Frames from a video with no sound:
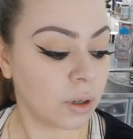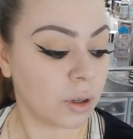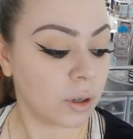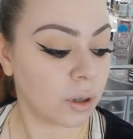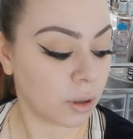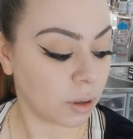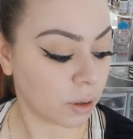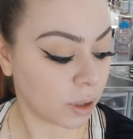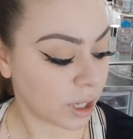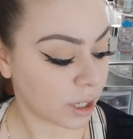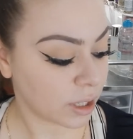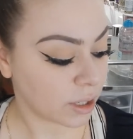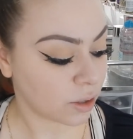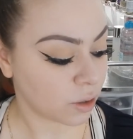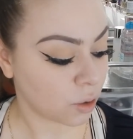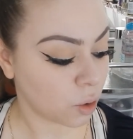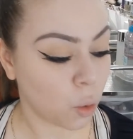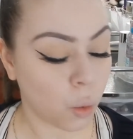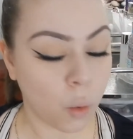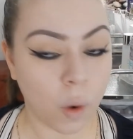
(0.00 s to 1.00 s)
Okay,
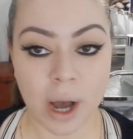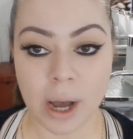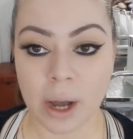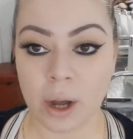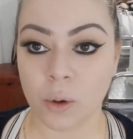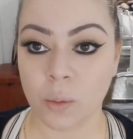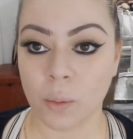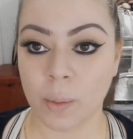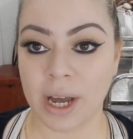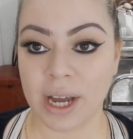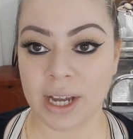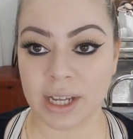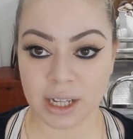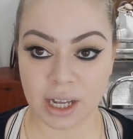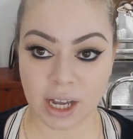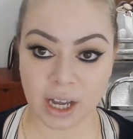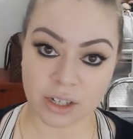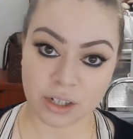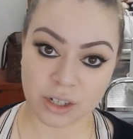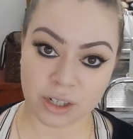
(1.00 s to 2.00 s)
so while my
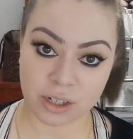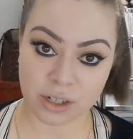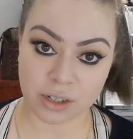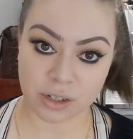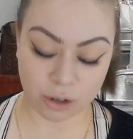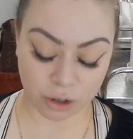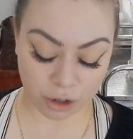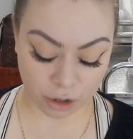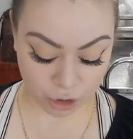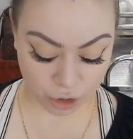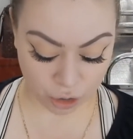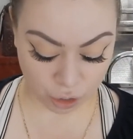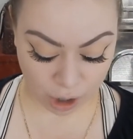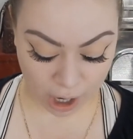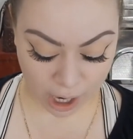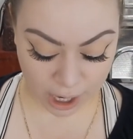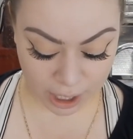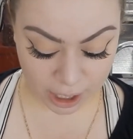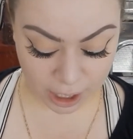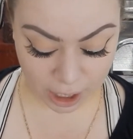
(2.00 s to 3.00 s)
lashes are
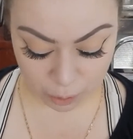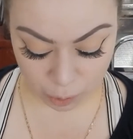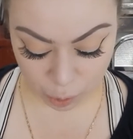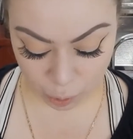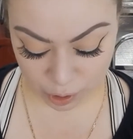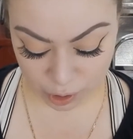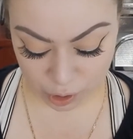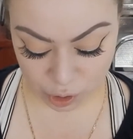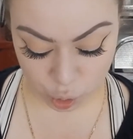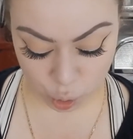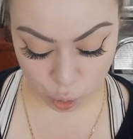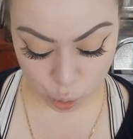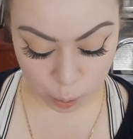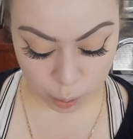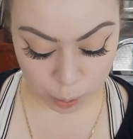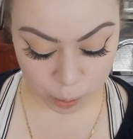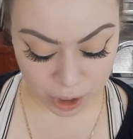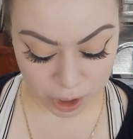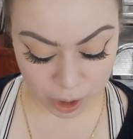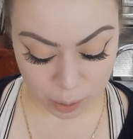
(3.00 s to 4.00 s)
drying, I'm going to
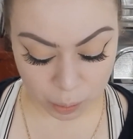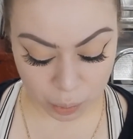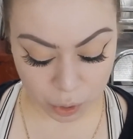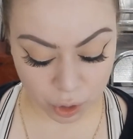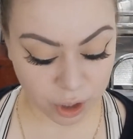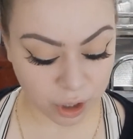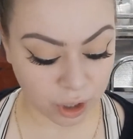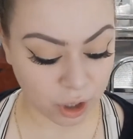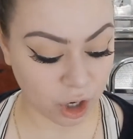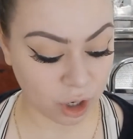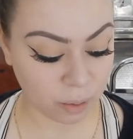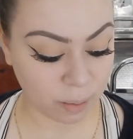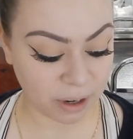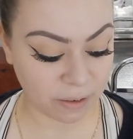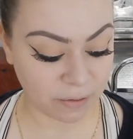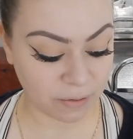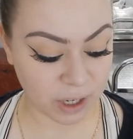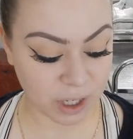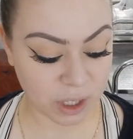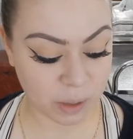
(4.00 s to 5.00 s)
be putting on my
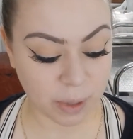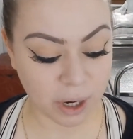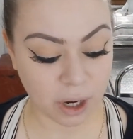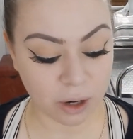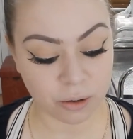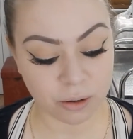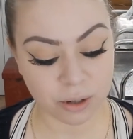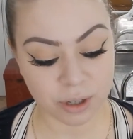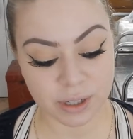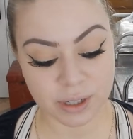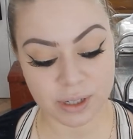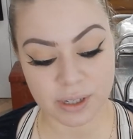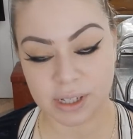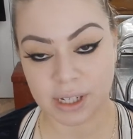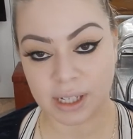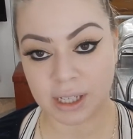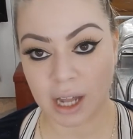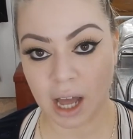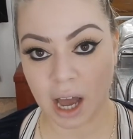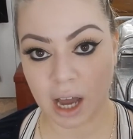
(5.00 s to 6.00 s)
face powder. This is
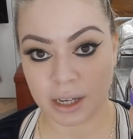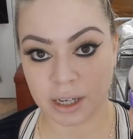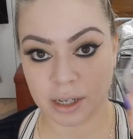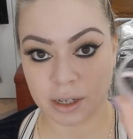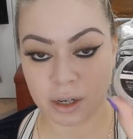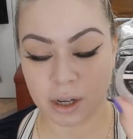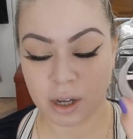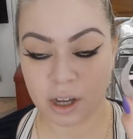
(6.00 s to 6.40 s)
the Lock-It